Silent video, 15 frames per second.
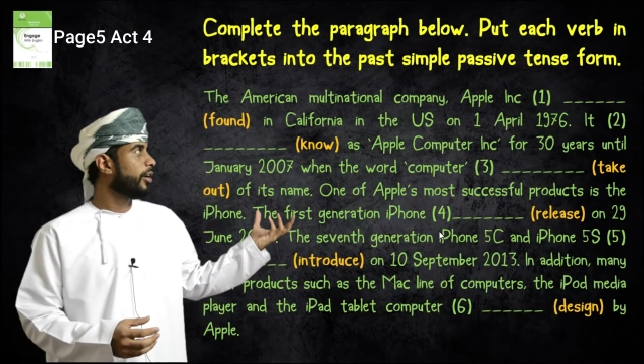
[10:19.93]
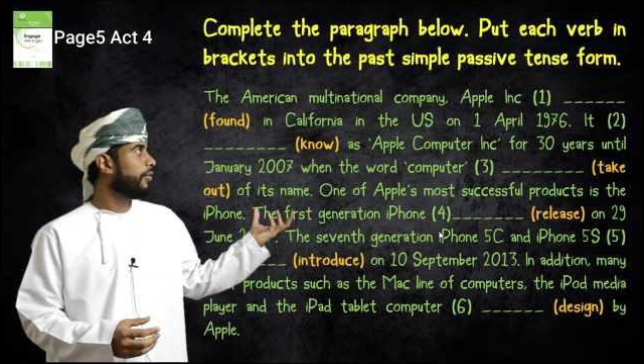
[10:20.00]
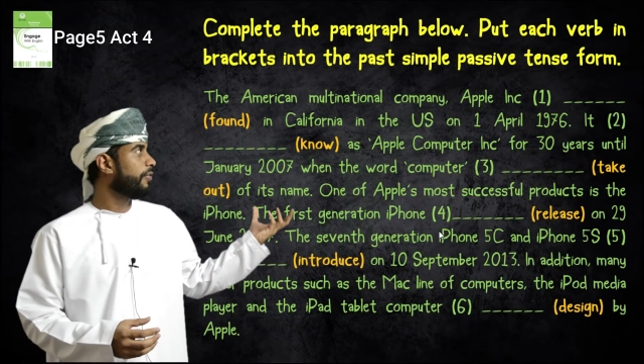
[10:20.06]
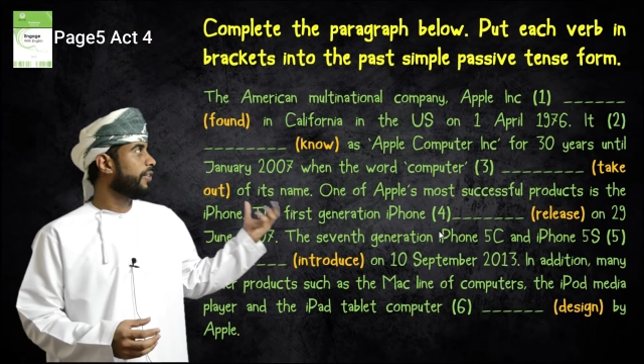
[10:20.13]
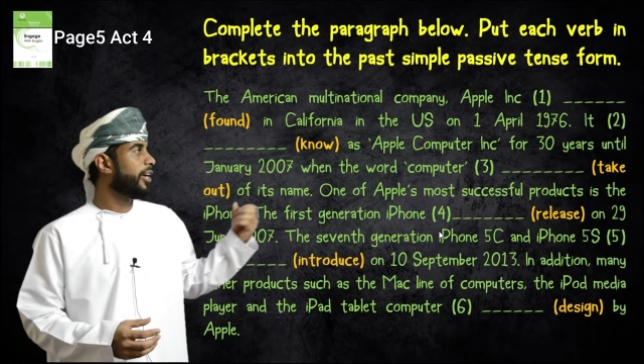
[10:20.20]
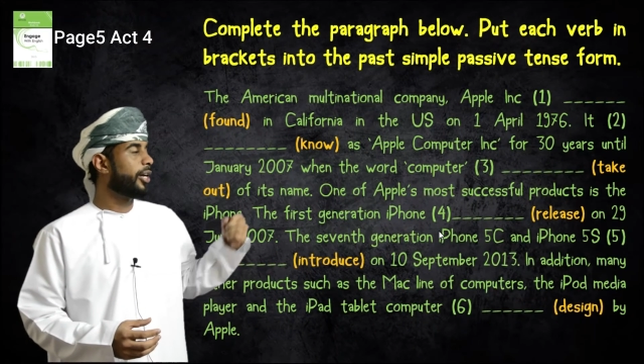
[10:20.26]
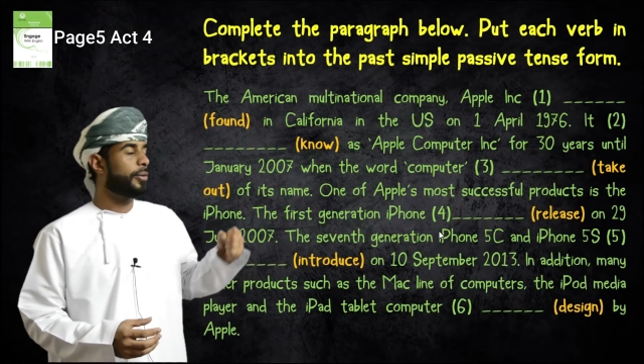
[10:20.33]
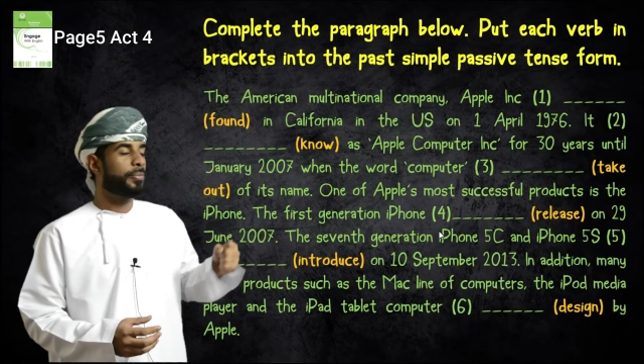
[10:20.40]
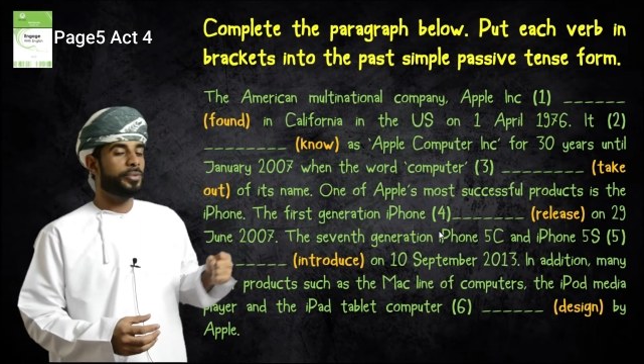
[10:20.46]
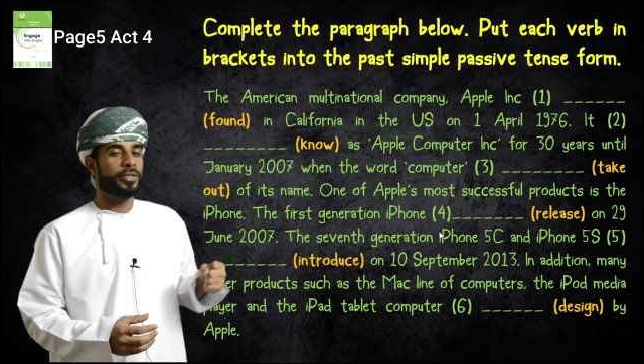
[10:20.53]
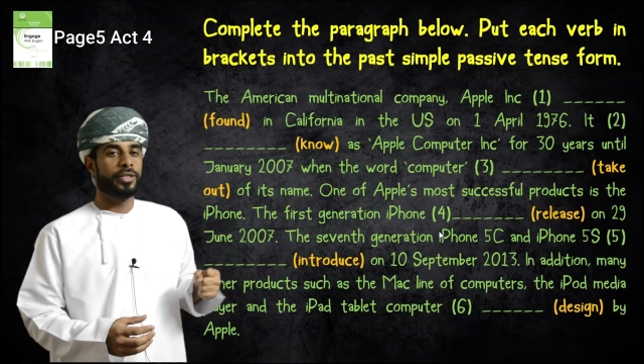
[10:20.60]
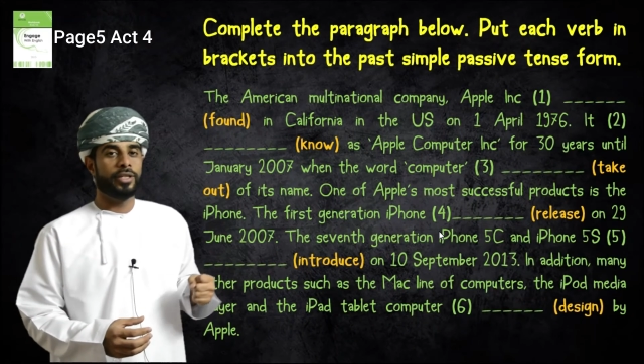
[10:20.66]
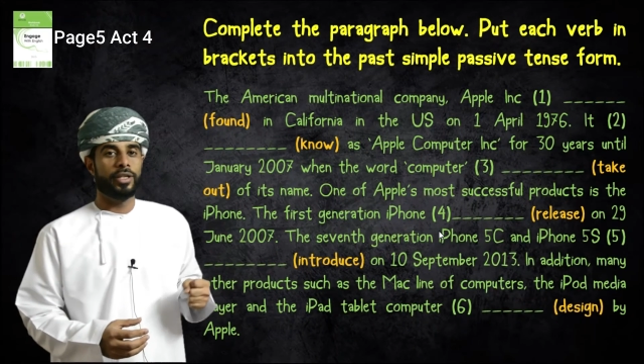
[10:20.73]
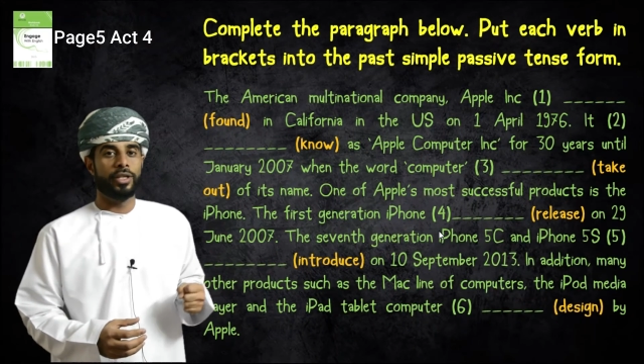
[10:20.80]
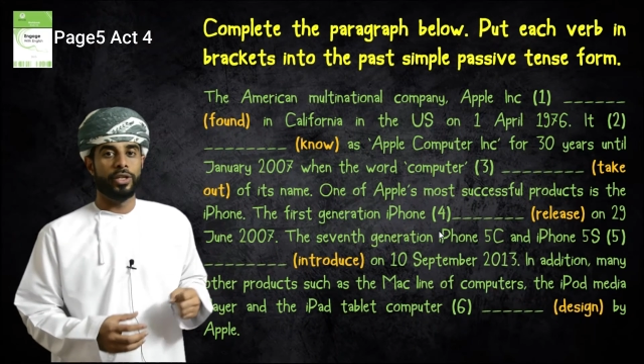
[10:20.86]
verbs
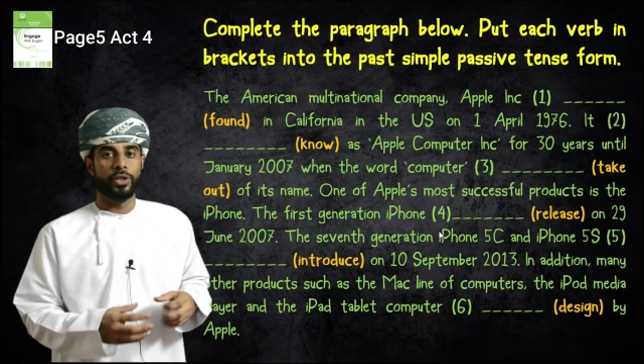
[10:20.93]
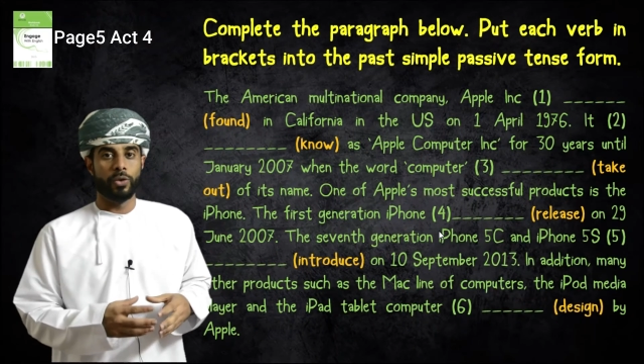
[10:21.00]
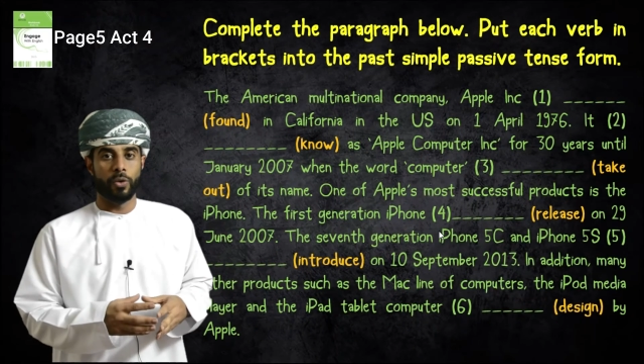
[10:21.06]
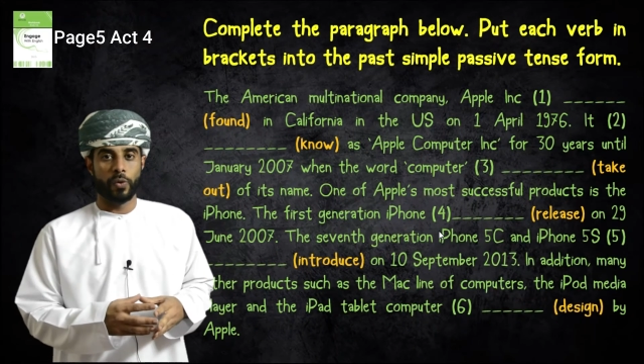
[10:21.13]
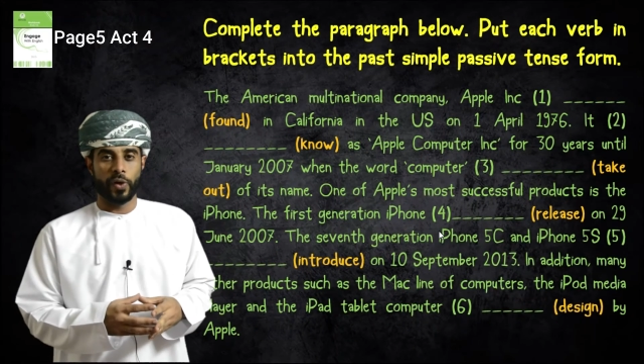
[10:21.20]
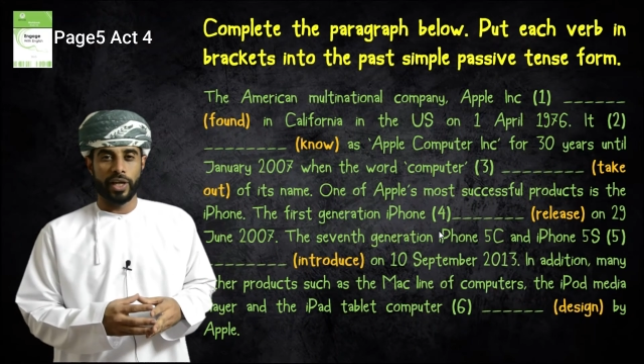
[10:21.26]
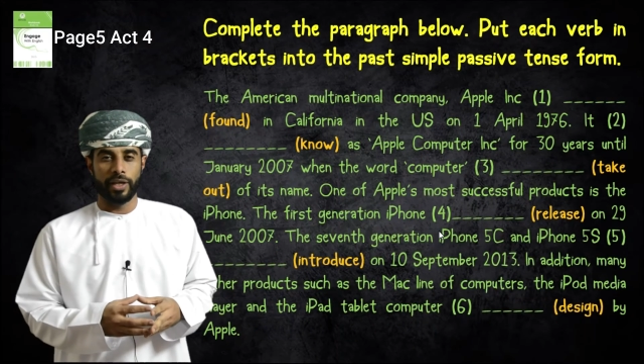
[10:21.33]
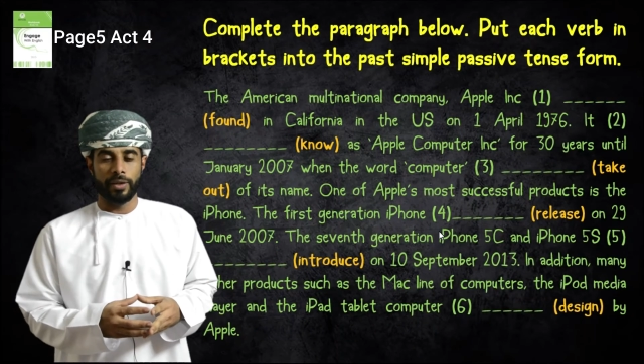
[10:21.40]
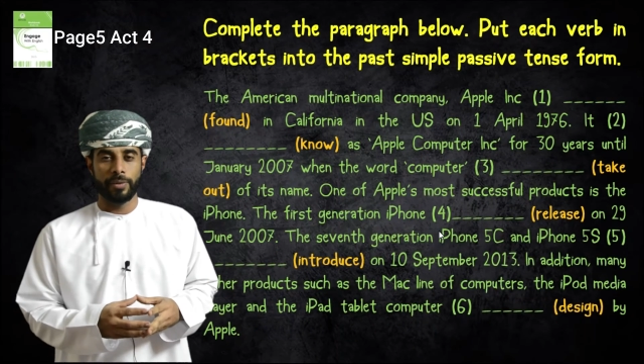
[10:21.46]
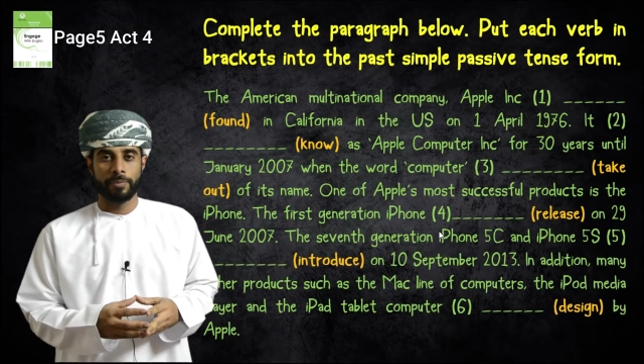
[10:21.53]
in Orang.